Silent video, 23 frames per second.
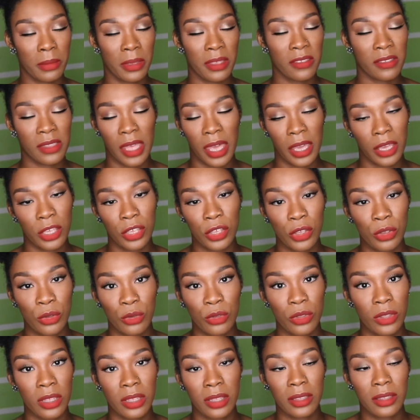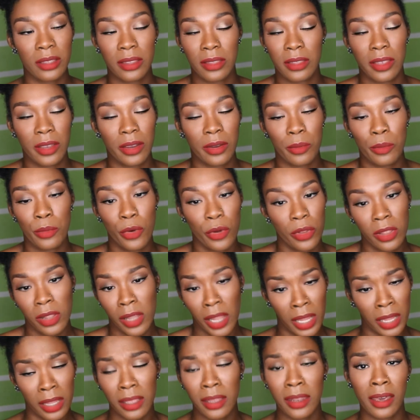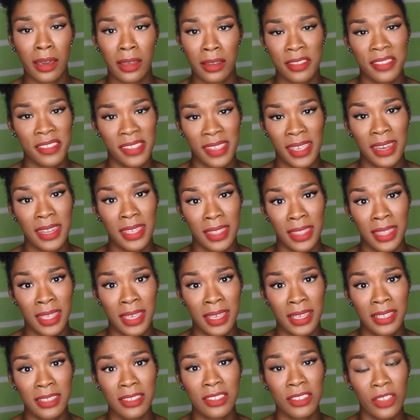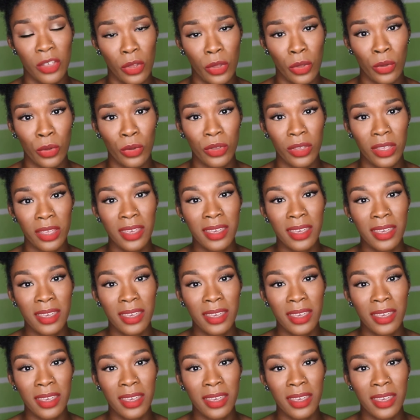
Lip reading: It's not cute. Then they're more than likely not gonna say anything. So